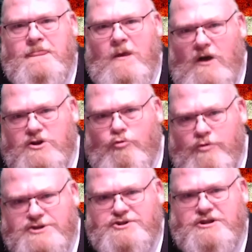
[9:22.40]
what
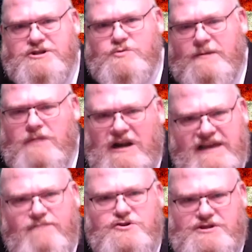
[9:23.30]
Christians, what
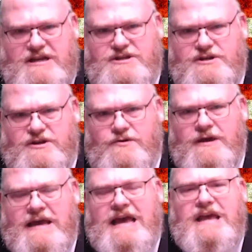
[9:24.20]
believers need to
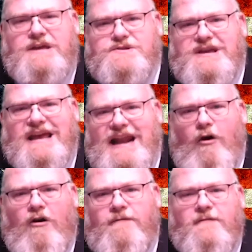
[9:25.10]
do is get
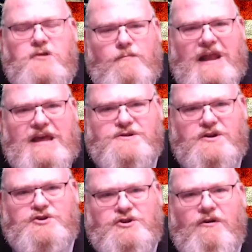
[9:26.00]
off of your blessed
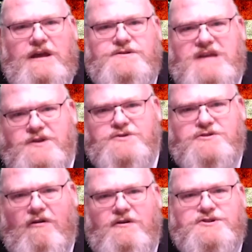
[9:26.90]
assurance and
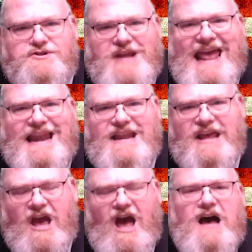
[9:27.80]
start
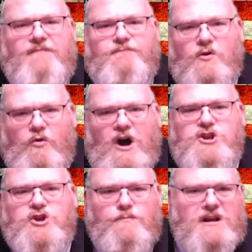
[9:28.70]
standing up for what
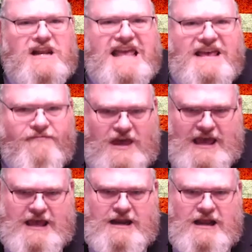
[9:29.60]
you believe
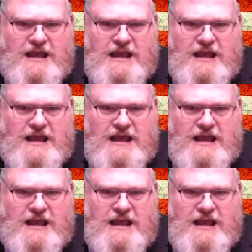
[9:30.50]
in.